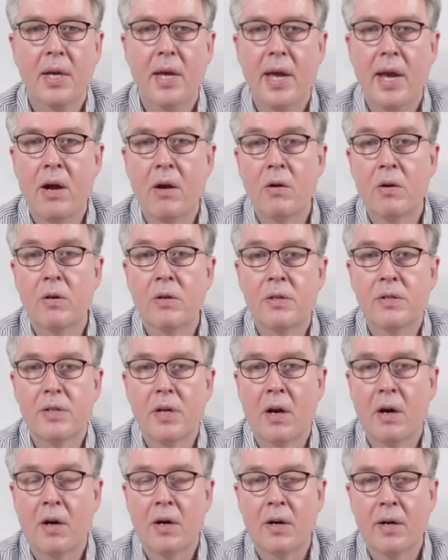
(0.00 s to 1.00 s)
errors
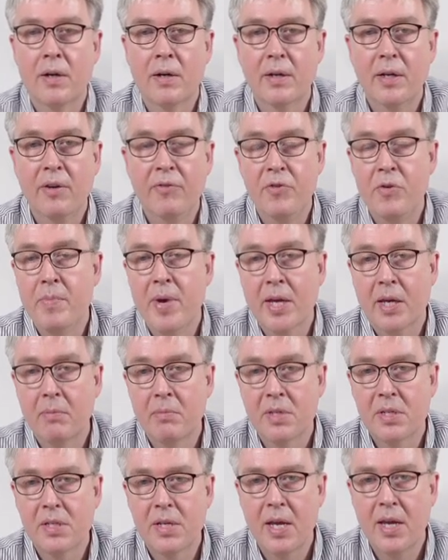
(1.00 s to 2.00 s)
are, if you make a
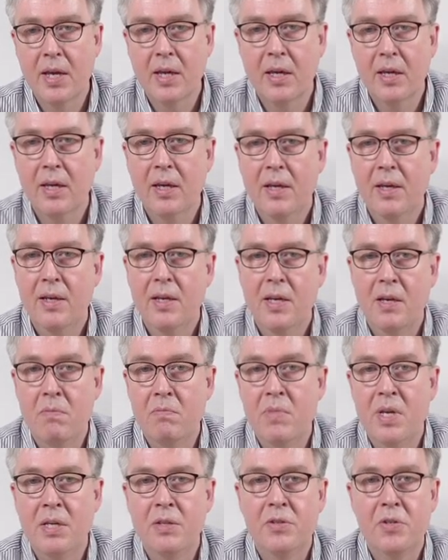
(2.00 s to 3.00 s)
mistake, it
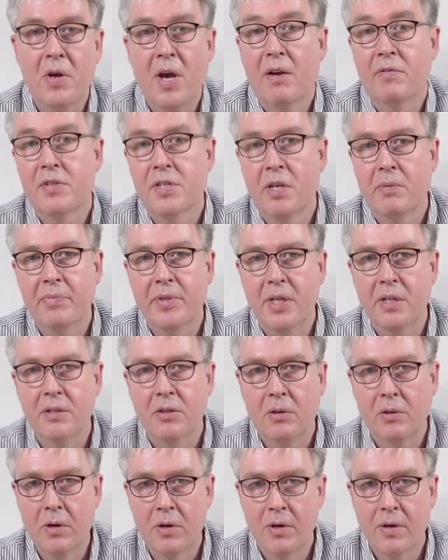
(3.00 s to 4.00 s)
means you have something to
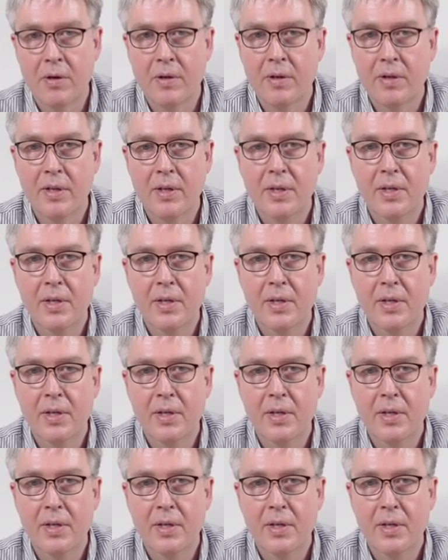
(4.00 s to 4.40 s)
learn.